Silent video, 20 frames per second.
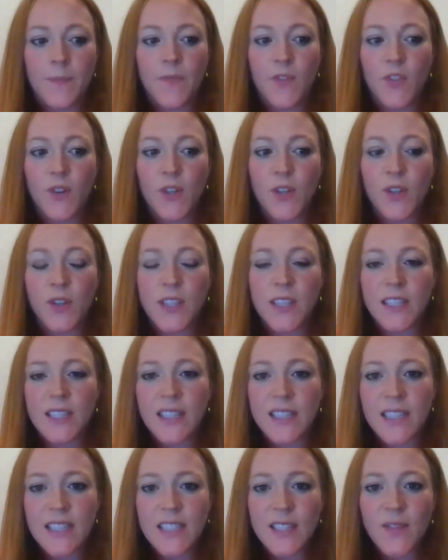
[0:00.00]
reduces
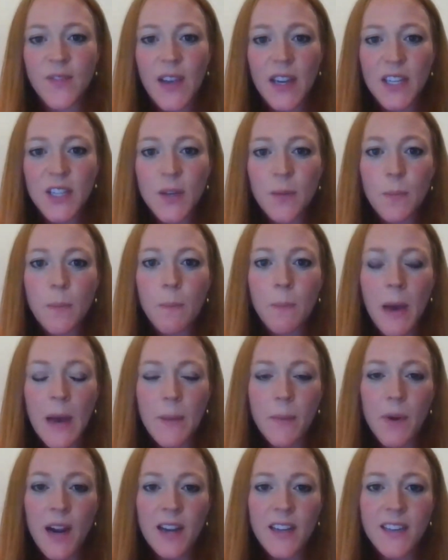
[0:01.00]
the disinfection
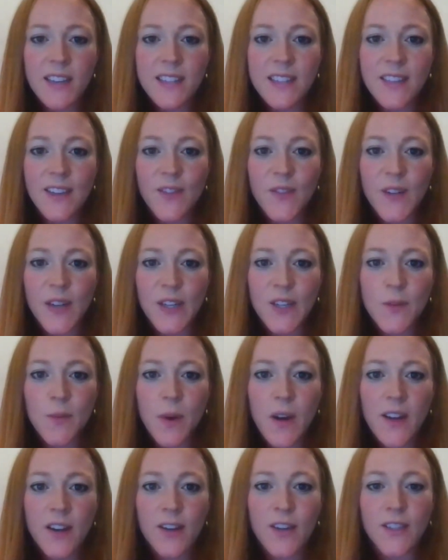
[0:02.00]
byproducts in their finished
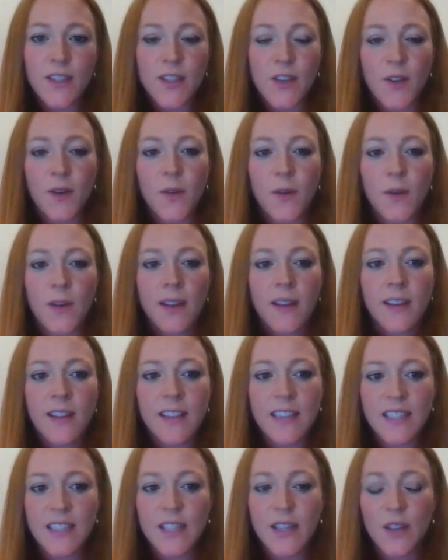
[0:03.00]
water. So
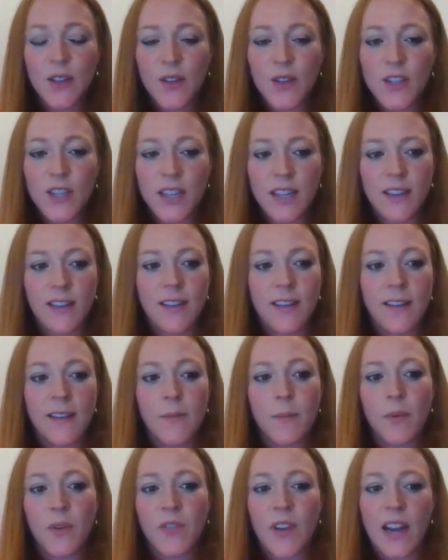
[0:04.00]
this solution
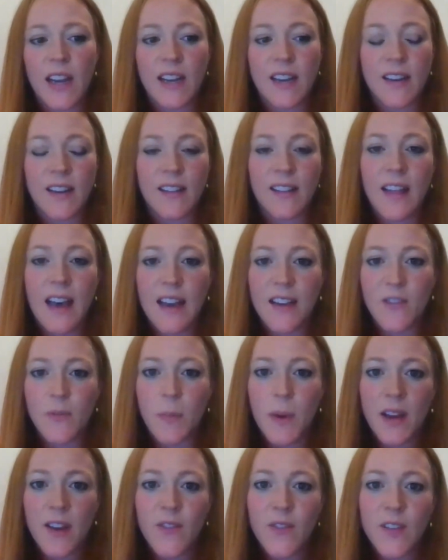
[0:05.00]
provided a lot of
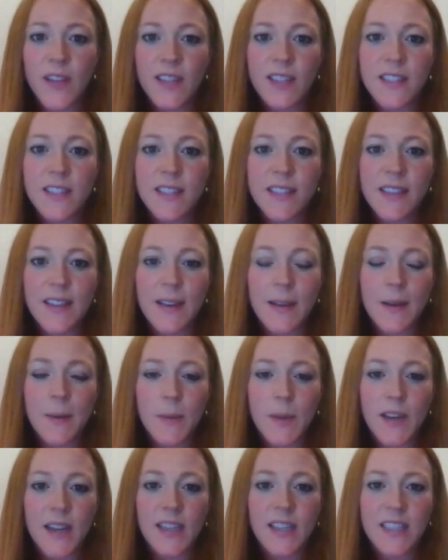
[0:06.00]
benefits
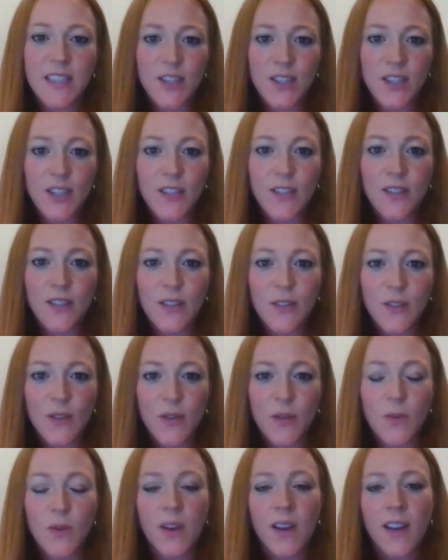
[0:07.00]
in addition
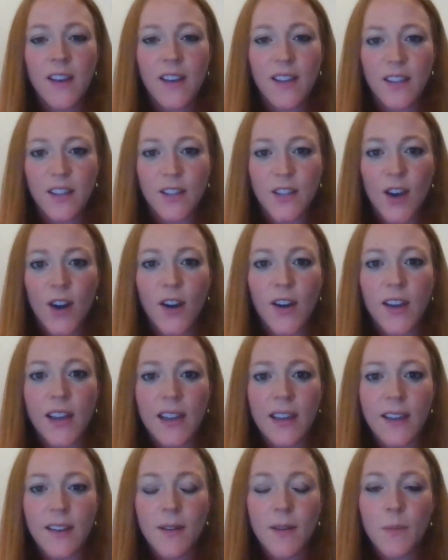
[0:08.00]
to the
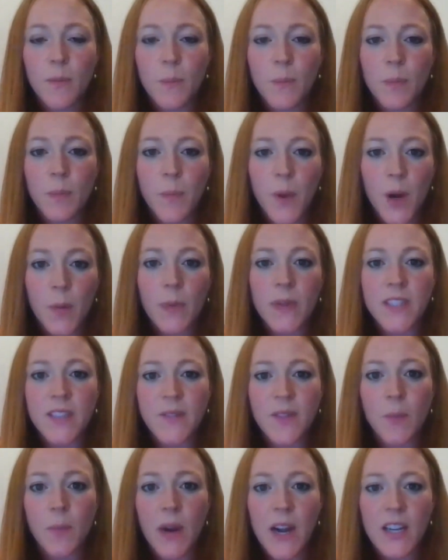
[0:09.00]
target purpose of
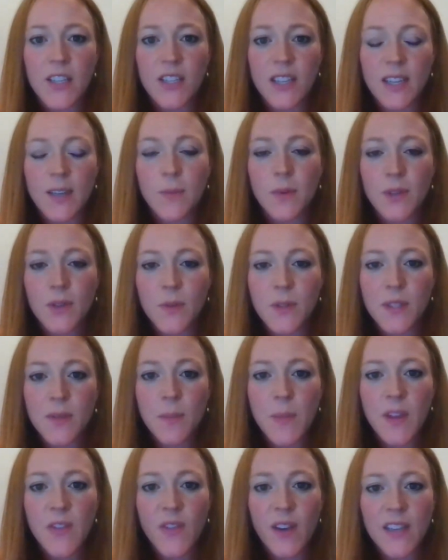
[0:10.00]
the project, which was
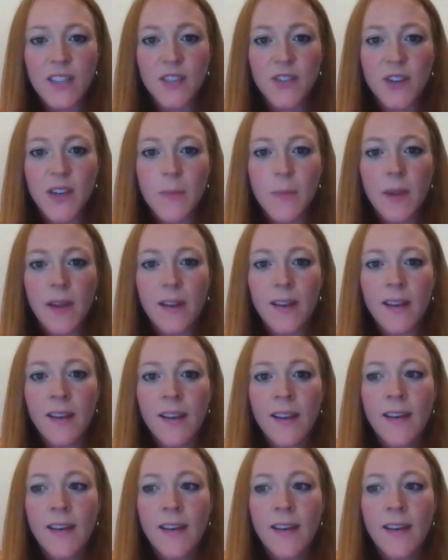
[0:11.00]
PFAS treatment.